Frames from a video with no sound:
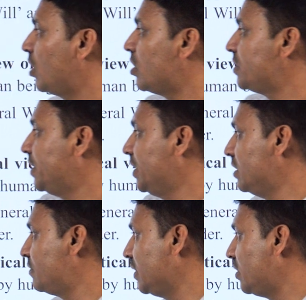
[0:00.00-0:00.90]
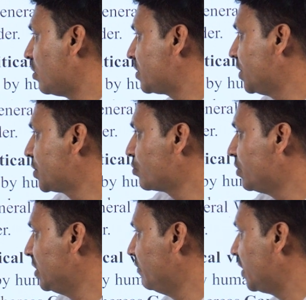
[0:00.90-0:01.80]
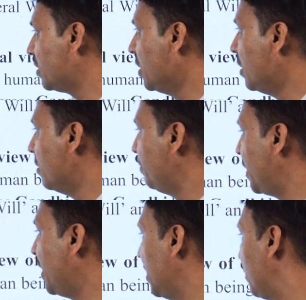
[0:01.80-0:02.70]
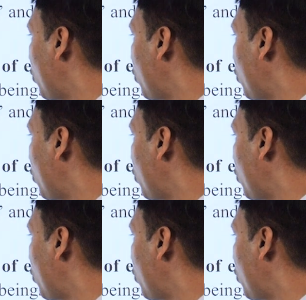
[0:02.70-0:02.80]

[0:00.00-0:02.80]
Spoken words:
because it deals with or seeks to deal with perennial